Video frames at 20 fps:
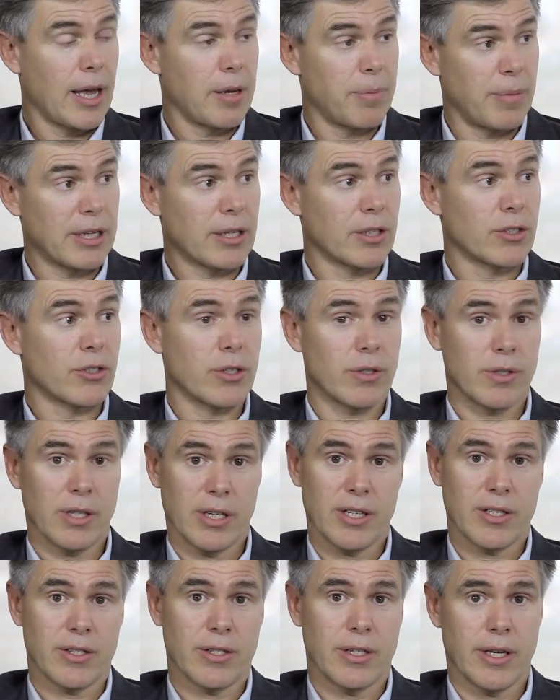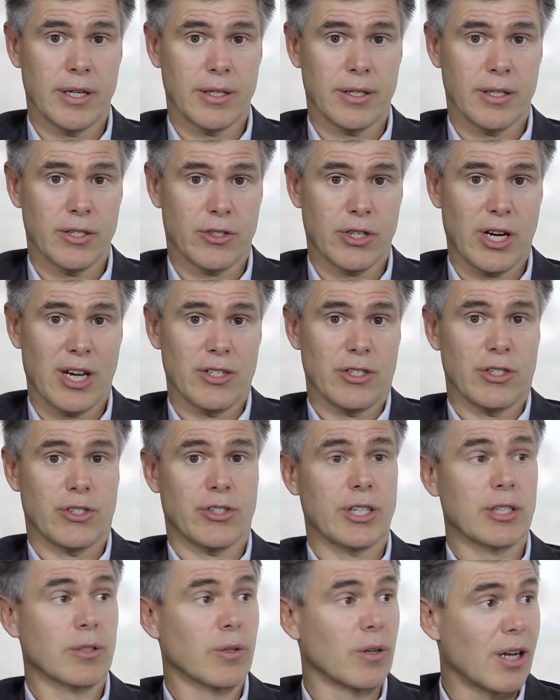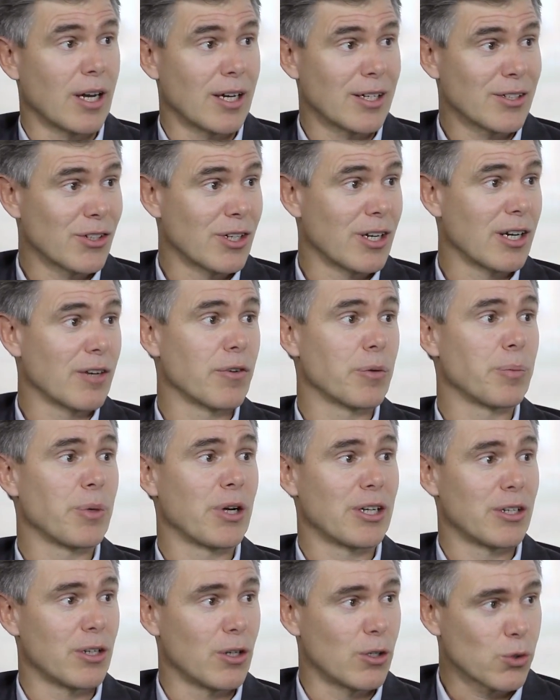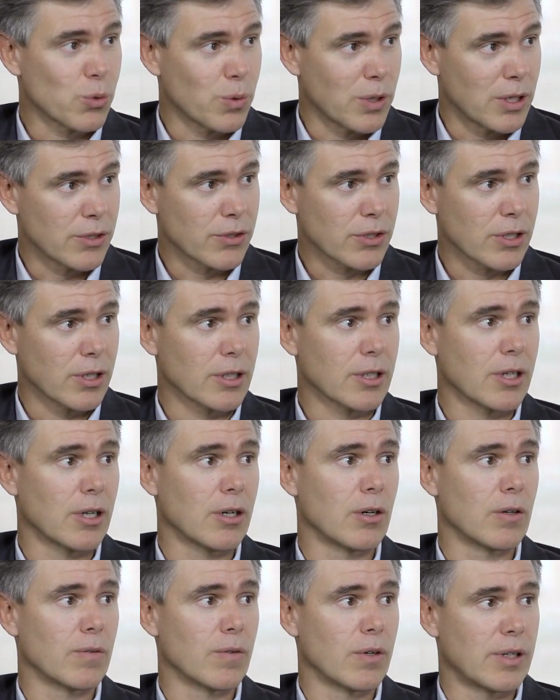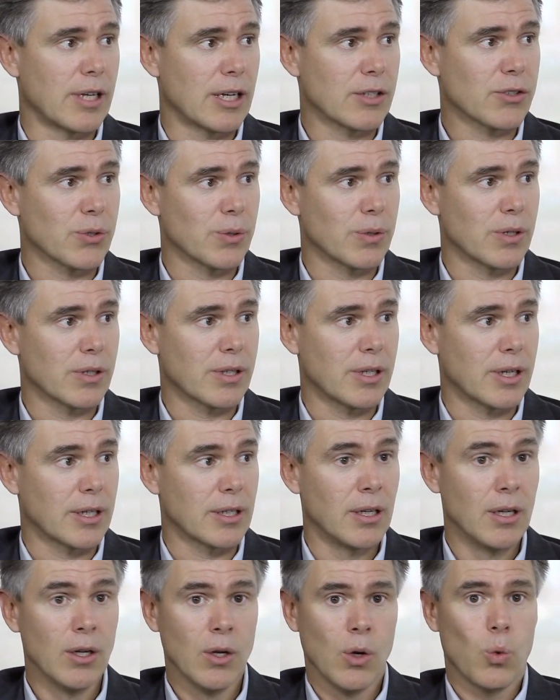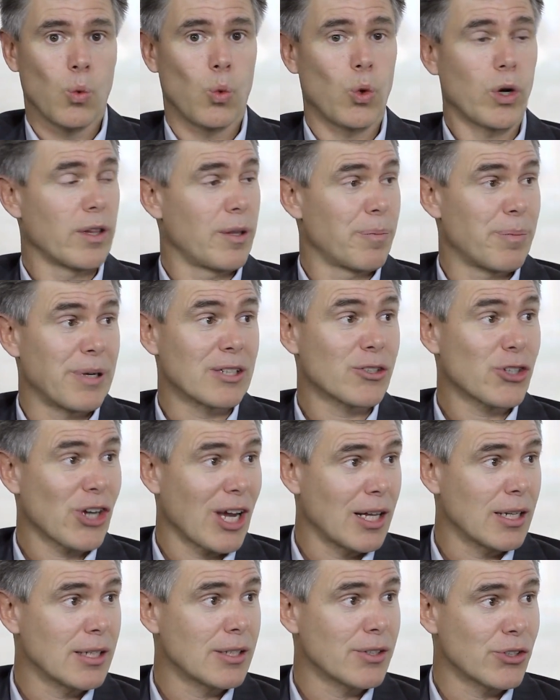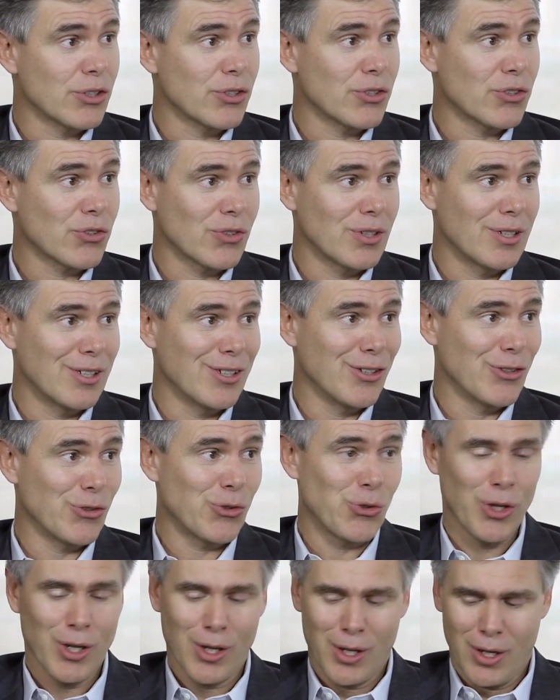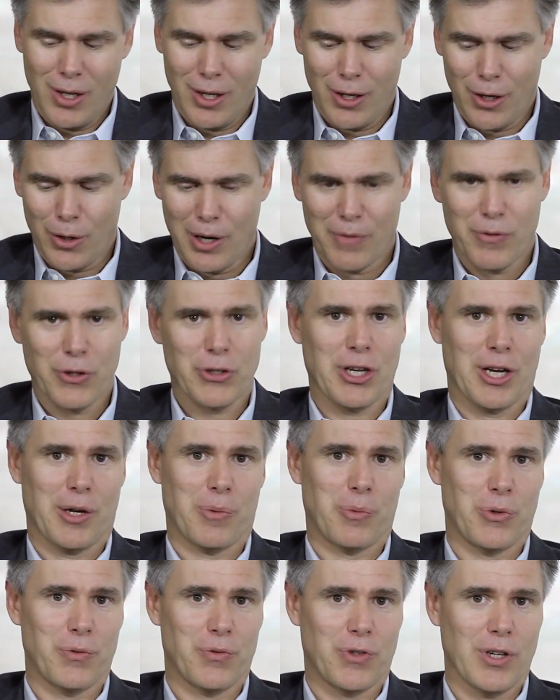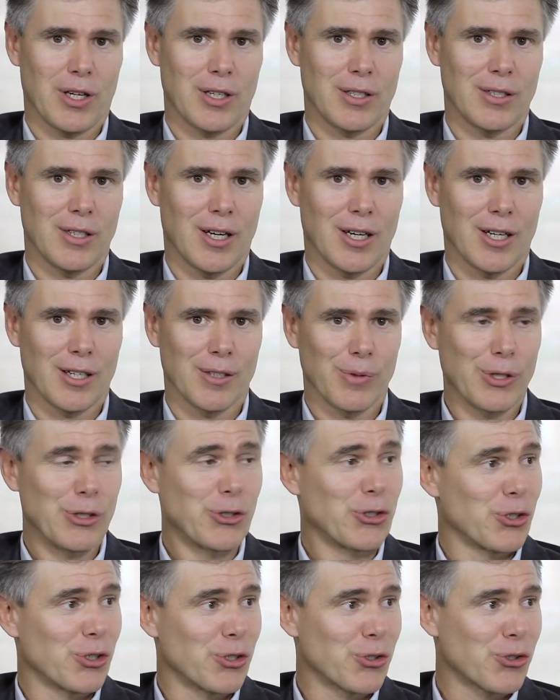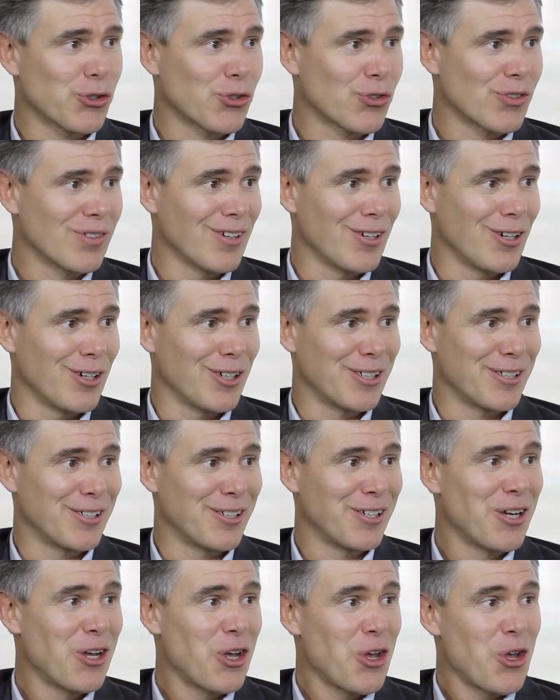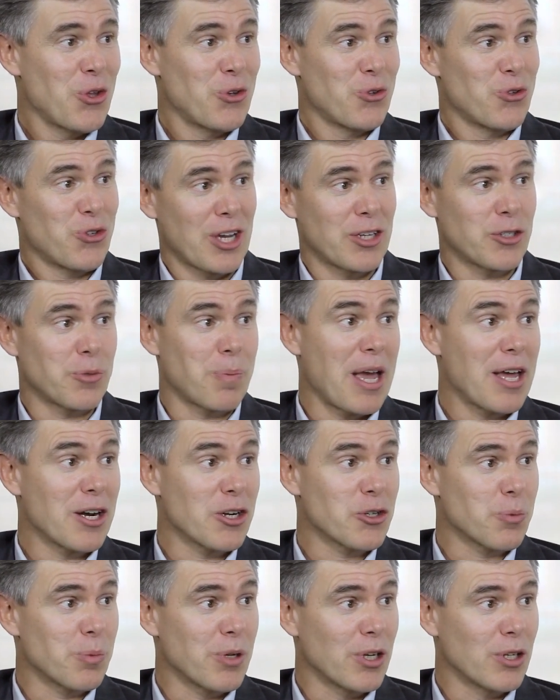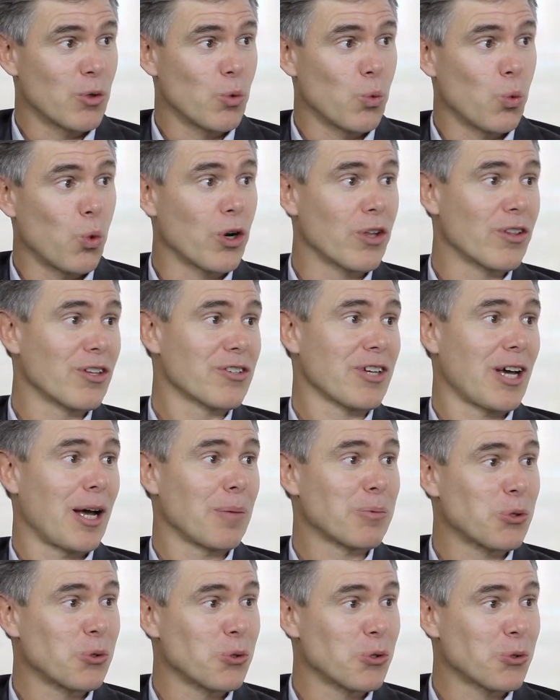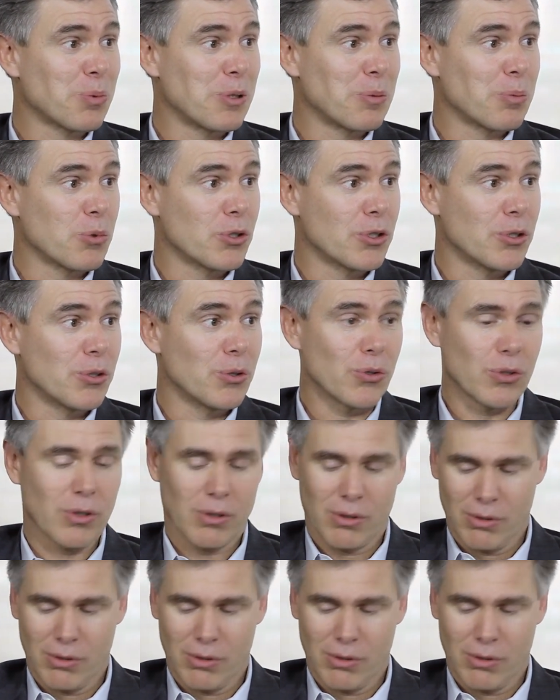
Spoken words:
and making sure that the change is synchronized, that everybody knows when it's going to cut over and that sort of thing. One of the big challenges is, every time we've done research on change management, what are the top tools people use?